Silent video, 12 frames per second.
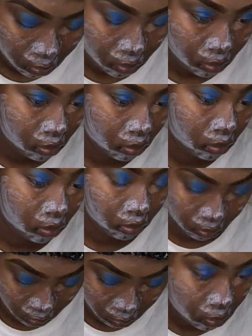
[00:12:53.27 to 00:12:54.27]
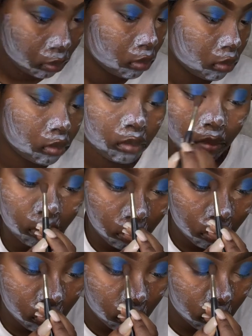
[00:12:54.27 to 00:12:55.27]
to be like at night when I'm trying to wind
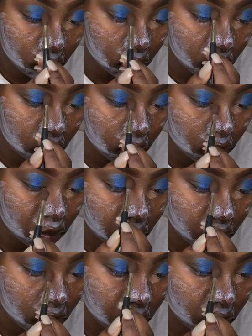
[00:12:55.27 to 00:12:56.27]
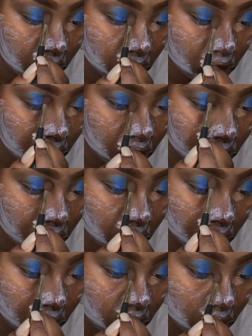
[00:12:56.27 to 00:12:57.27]
down. But if it's during the day, oh,
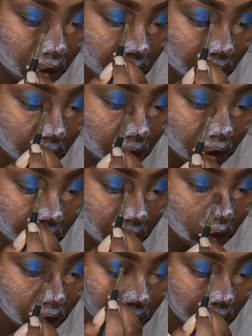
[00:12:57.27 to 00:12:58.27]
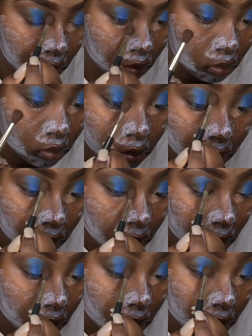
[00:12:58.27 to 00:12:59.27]
the trap music is on 10.
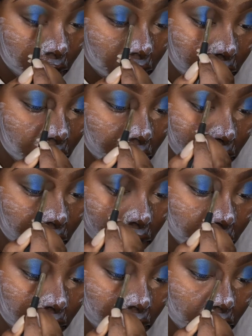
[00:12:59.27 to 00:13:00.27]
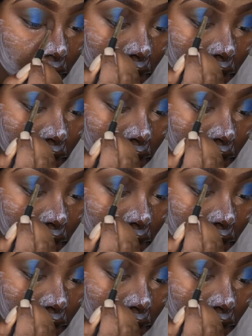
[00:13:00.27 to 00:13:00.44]
So, yeah.